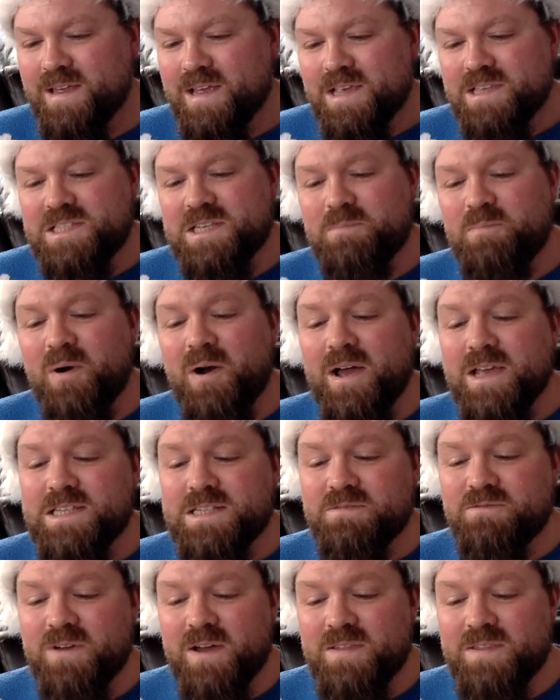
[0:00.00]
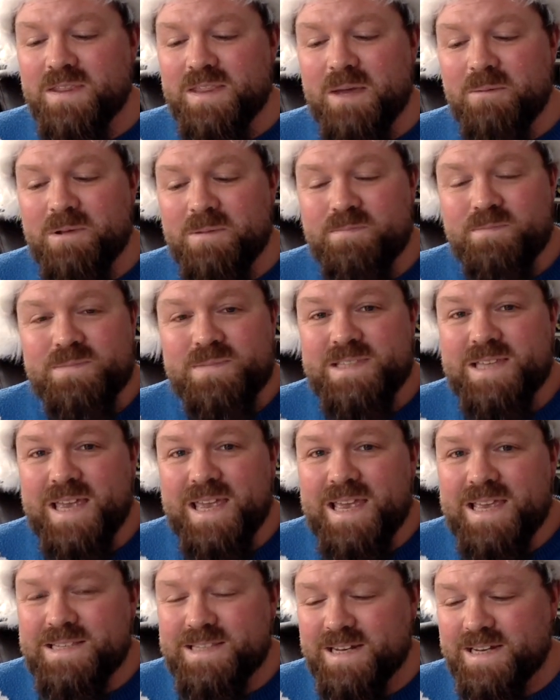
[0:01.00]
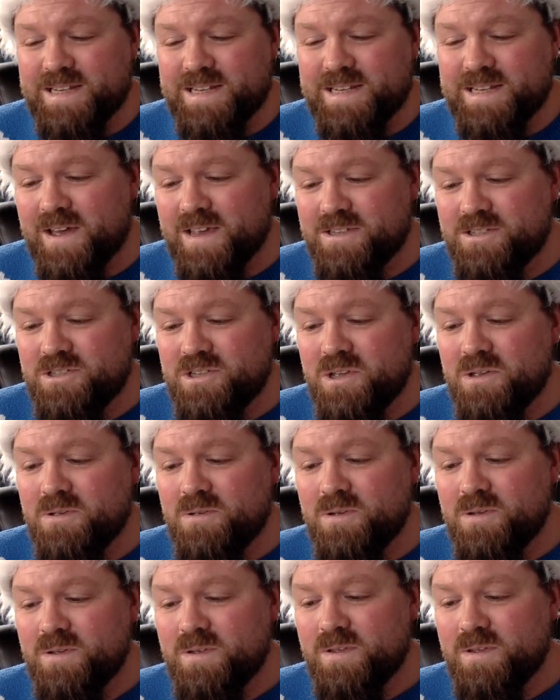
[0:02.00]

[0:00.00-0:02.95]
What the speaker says: surprised to find that there were tears in his eyes too.